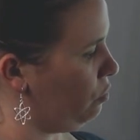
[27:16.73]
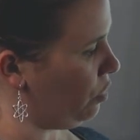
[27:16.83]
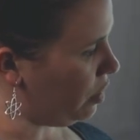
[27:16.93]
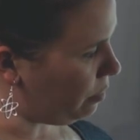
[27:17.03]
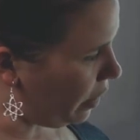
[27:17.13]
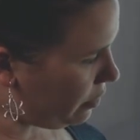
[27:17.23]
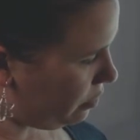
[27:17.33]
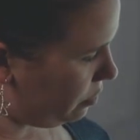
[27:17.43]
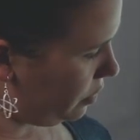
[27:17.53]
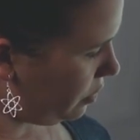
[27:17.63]
Recombine
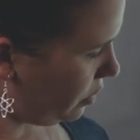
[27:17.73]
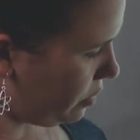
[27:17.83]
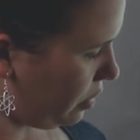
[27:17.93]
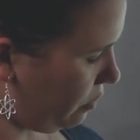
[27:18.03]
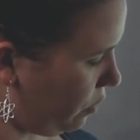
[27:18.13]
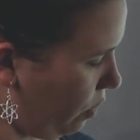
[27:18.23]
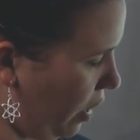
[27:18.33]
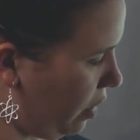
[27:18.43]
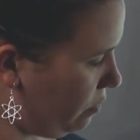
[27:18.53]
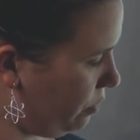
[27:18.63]
them, and then if you
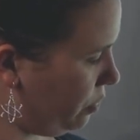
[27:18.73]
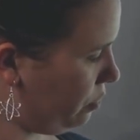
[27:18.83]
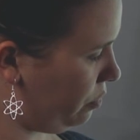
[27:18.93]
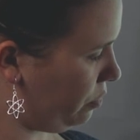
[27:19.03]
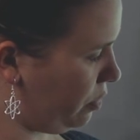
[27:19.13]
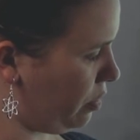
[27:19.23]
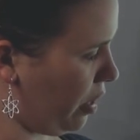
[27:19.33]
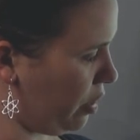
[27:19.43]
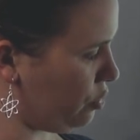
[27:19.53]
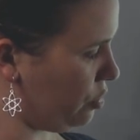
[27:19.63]
have the
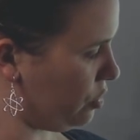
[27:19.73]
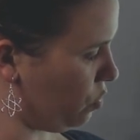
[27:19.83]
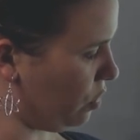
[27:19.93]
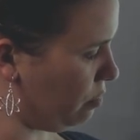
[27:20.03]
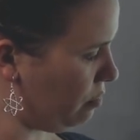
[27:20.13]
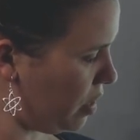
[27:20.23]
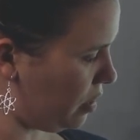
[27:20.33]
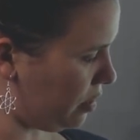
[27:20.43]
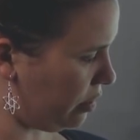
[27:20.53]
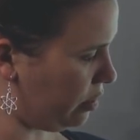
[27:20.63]
hydrogens and want to
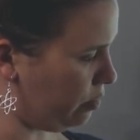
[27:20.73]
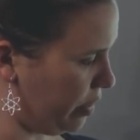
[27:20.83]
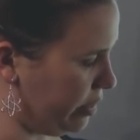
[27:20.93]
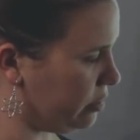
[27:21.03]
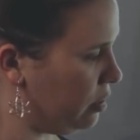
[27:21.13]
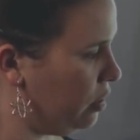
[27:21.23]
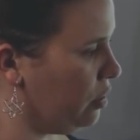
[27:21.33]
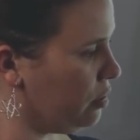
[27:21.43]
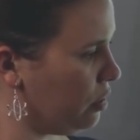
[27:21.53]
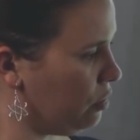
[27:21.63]
make it a base,
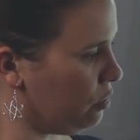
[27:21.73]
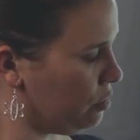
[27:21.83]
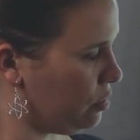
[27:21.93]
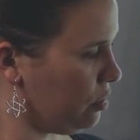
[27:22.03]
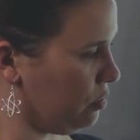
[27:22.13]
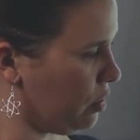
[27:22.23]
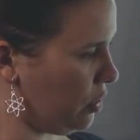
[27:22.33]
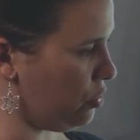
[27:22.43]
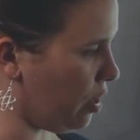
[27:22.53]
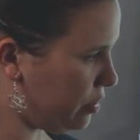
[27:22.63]
then you use those
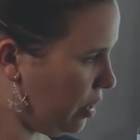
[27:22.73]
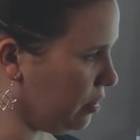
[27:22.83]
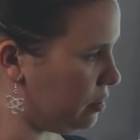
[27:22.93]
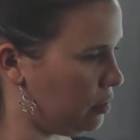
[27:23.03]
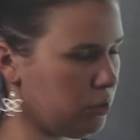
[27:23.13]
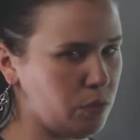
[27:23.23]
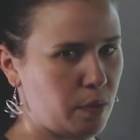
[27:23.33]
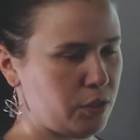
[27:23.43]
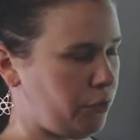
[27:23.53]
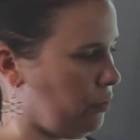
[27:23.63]
hydroxides and just
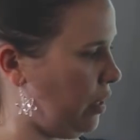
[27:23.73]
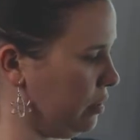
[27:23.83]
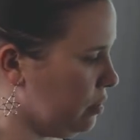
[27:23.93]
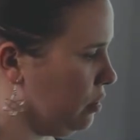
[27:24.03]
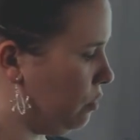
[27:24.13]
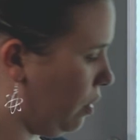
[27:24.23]
watch for canceling your